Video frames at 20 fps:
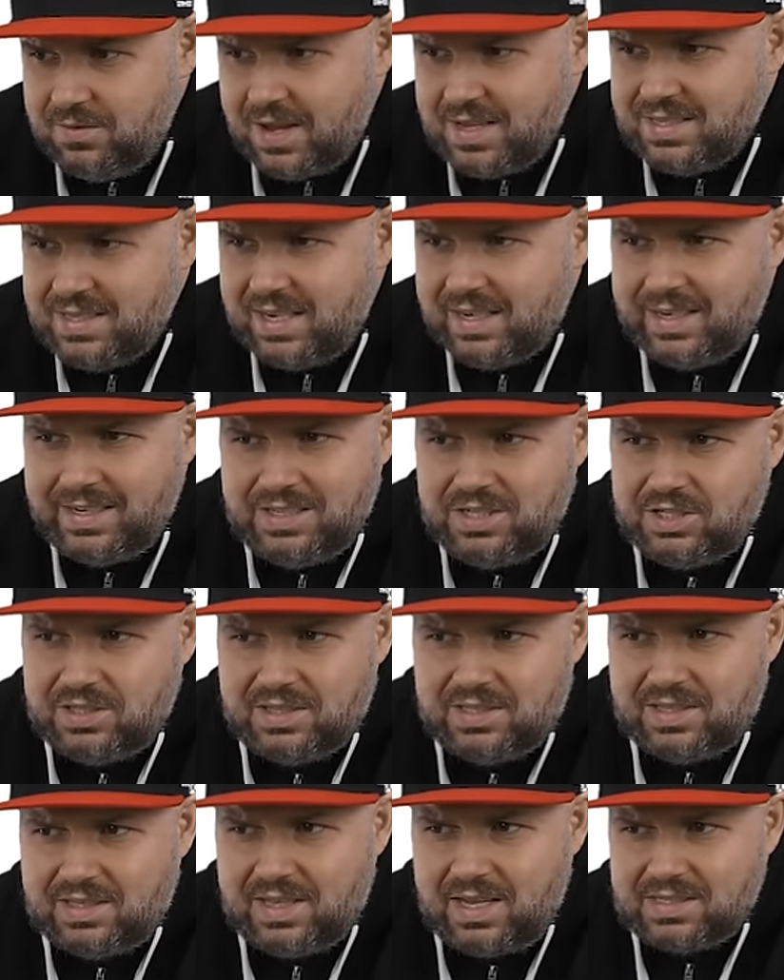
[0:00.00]
Excellent,
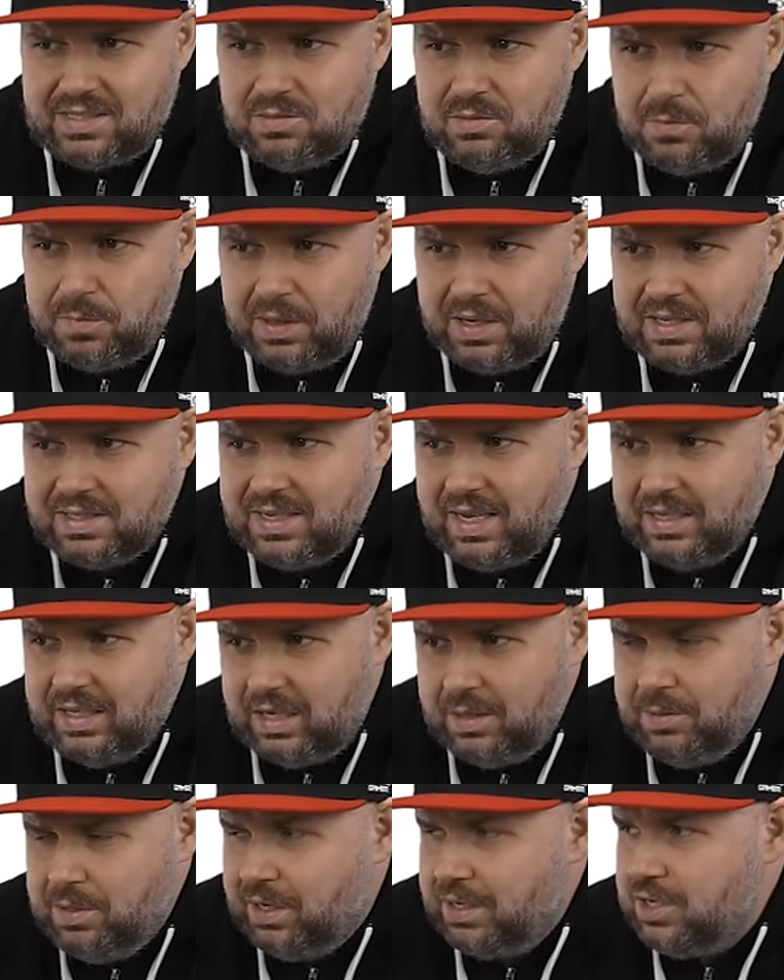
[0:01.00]
with great results.
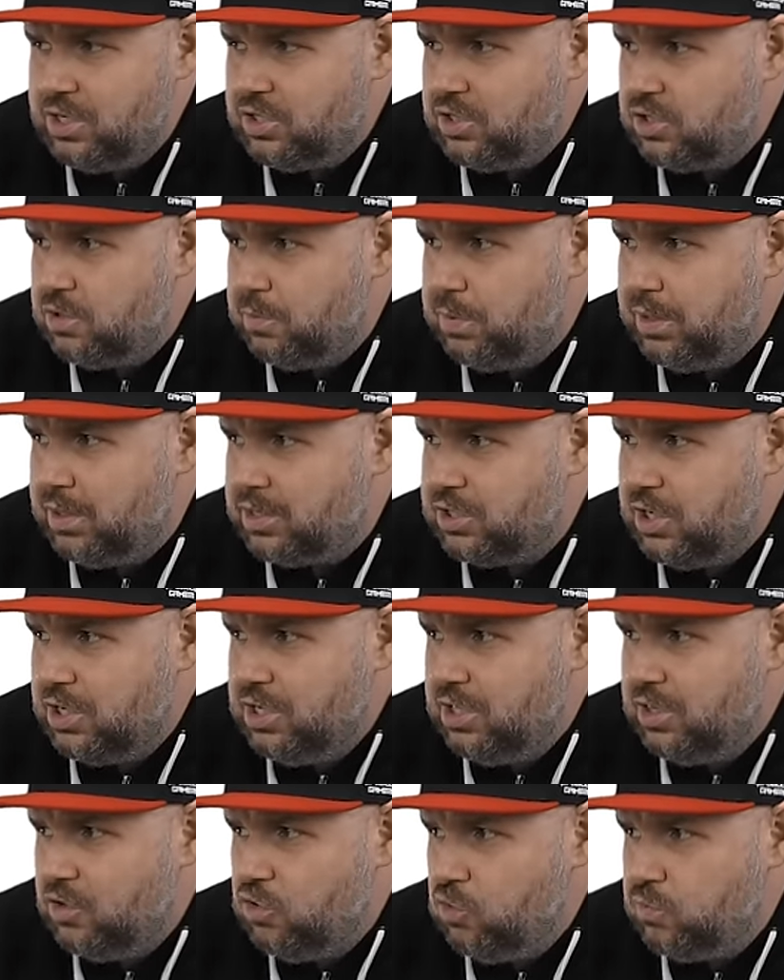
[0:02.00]
And of course the
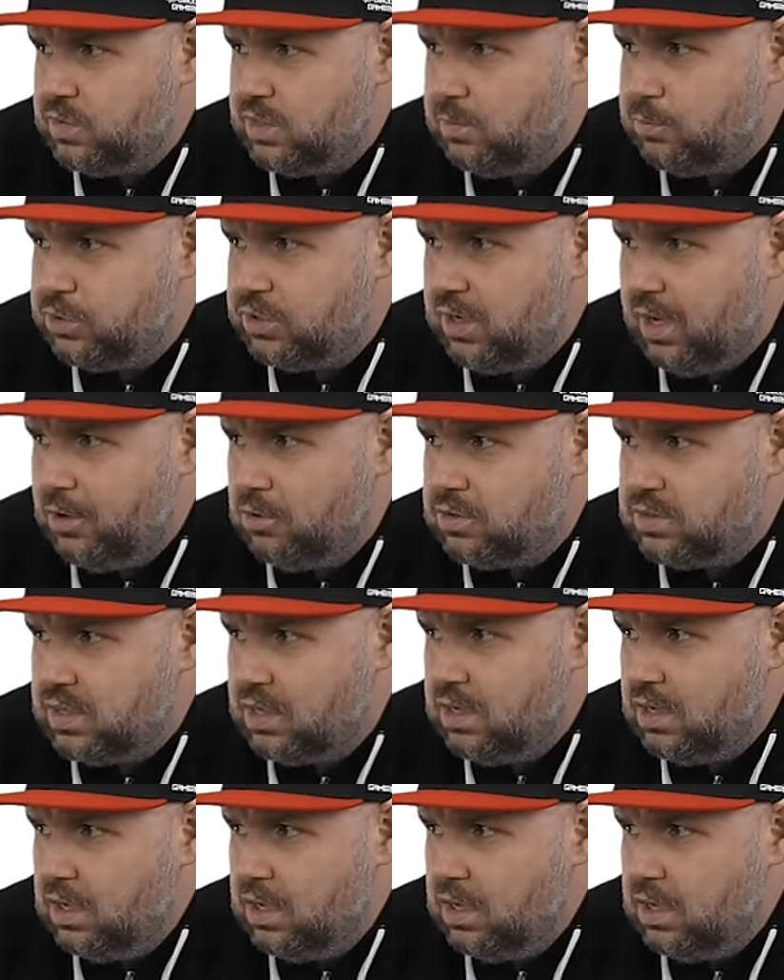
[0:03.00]
applications are running on it, just